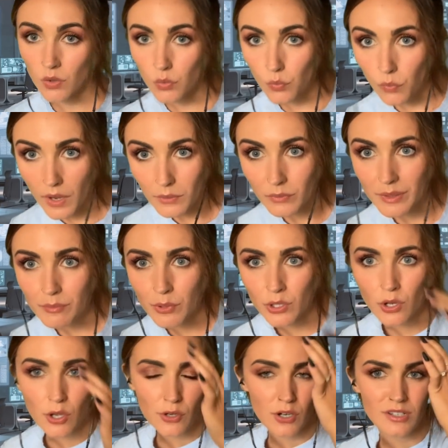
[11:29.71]
what we
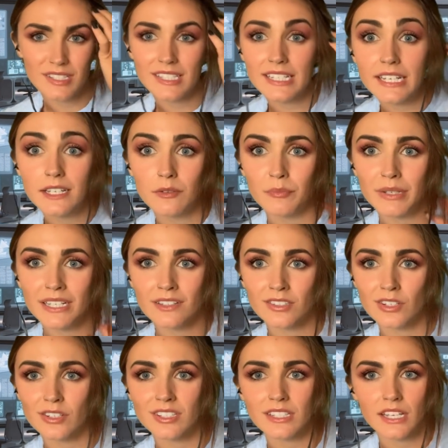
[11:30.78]
put on our skin, because
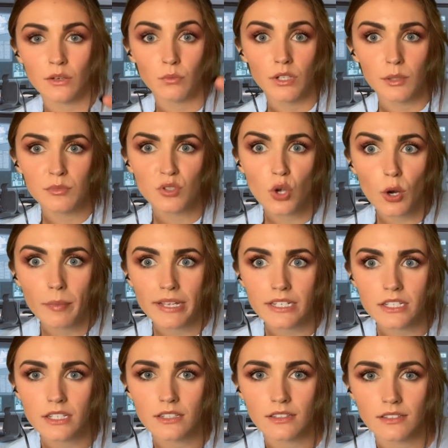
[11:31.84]
our skin will absorb it